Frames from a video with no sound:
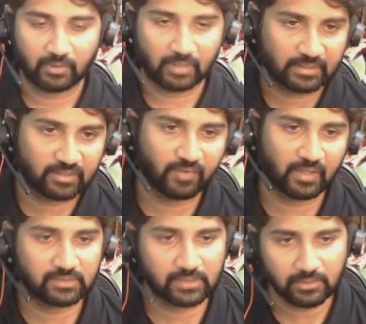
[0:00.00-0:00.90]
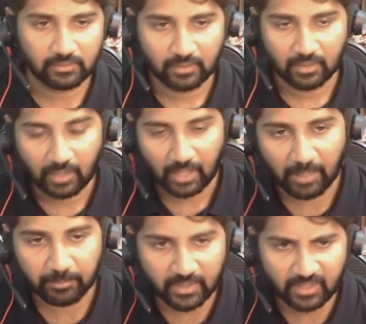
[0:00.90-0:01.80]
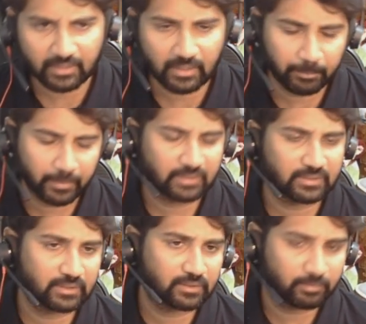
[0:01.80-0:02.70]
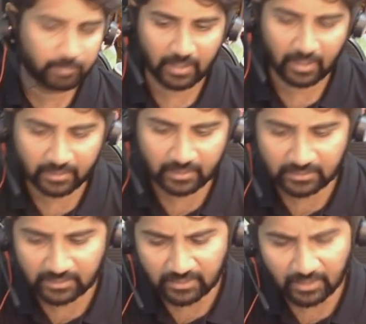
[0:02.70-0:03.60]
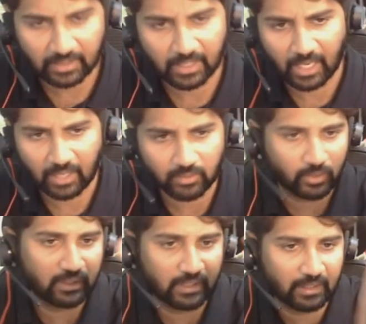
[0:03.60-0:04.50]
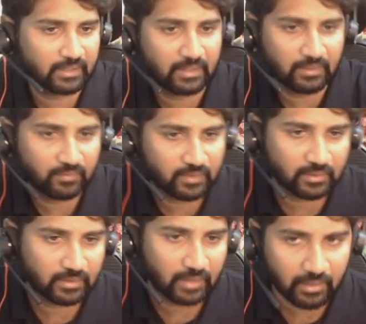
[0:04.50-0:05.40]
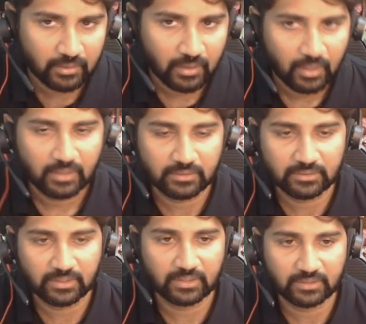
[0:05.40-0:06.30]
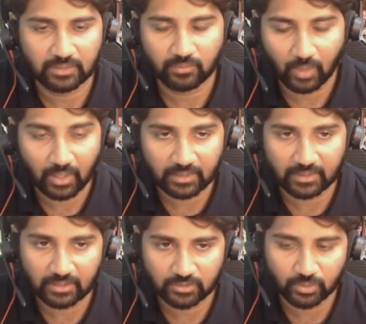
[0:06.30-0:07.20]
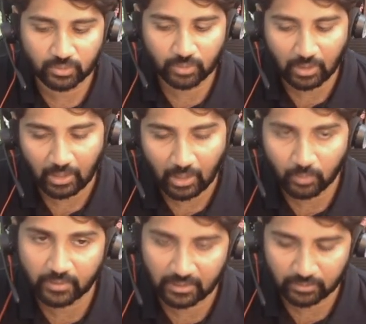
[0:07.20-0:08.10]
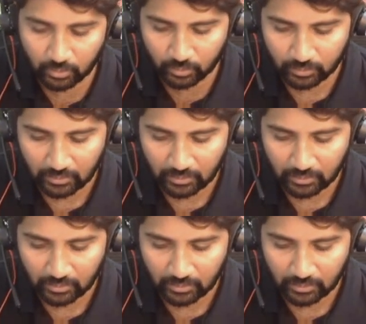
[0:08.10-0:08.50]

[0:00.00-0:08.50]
nothing fancy I'm creating a basic priority agent and I hard coded directly within the instruction what it has to do, uh, how it has to do.